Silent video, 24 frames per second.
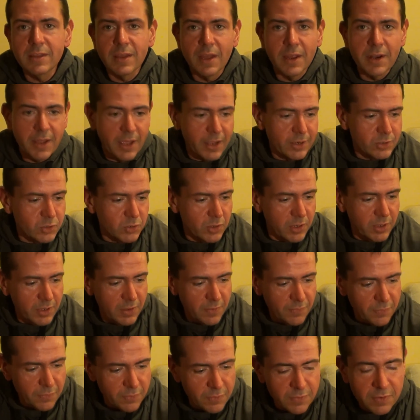and actually
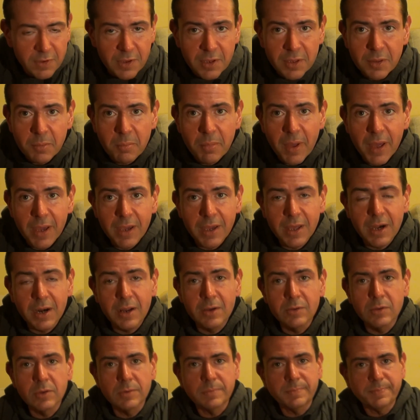if you see in the
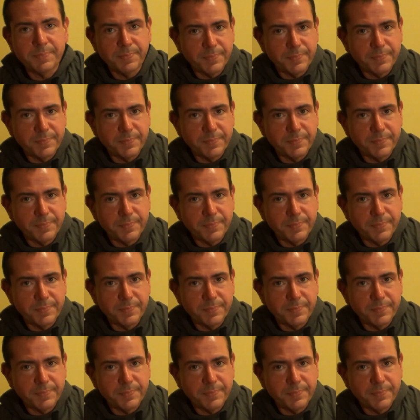background,